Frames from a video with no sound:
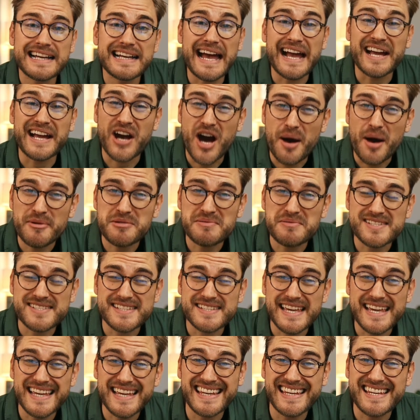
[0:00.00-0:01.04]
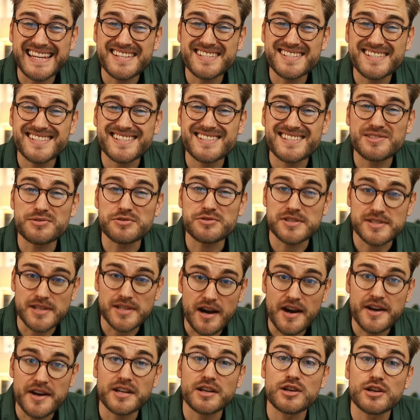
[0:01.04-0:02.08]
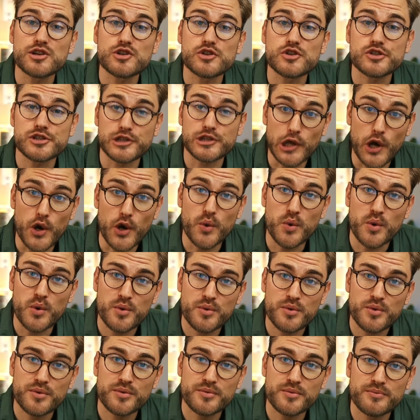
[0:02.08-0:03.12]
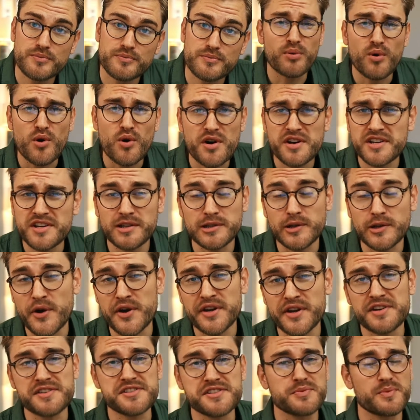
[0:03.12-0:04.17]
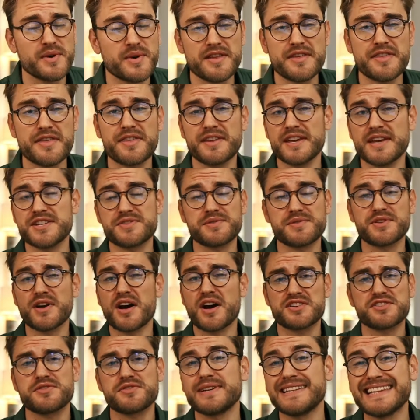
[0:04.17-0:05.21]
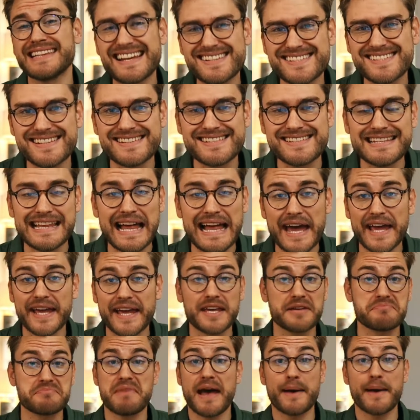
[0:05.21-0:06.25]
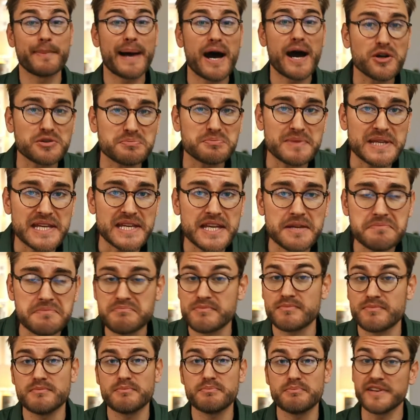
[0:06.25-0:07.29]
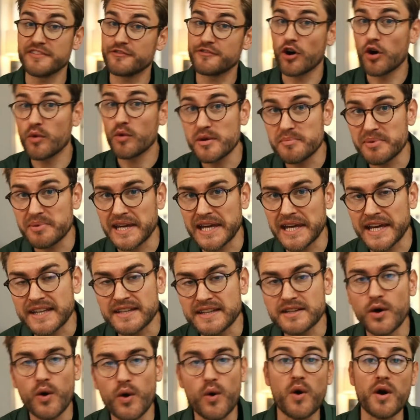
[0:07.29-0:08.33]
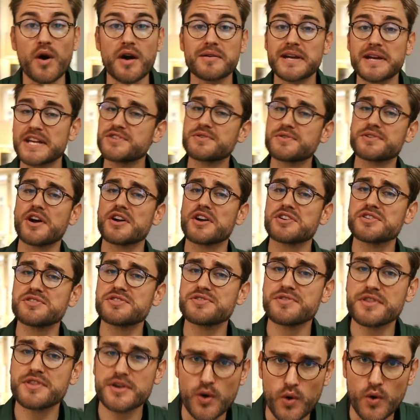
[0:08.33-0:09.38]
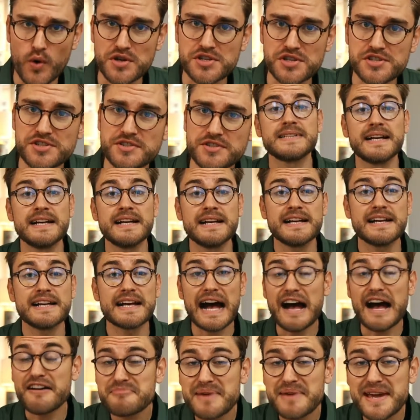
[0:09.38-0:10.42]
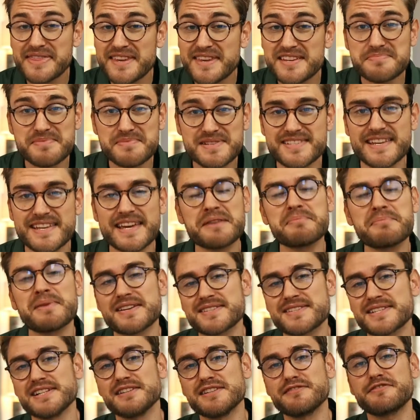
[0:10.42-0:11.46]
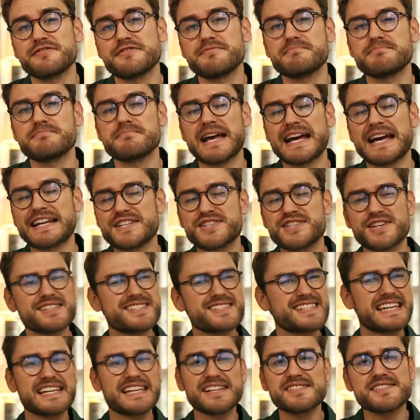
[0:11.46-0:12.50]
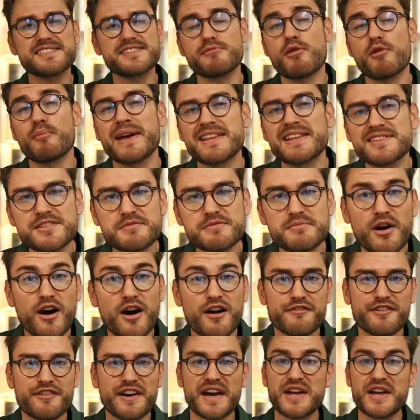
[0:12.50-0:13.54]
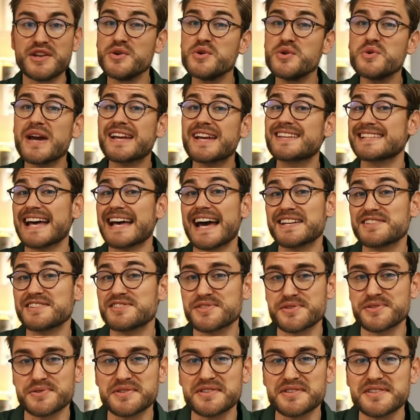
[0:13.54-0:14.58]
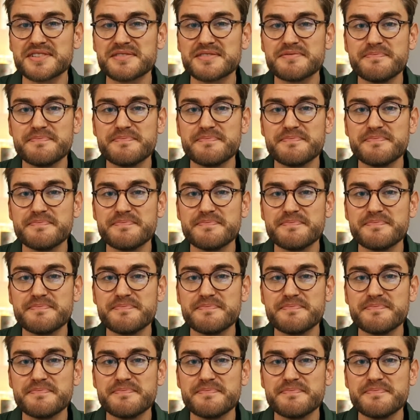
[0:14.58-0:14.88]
A common mistake is to start slow. Don't bore your learners with introductory lessons like About Me, Before We Begin, or Introduction to the Course. I've made this mistake myself, and it just kills the momentum of a new excited student.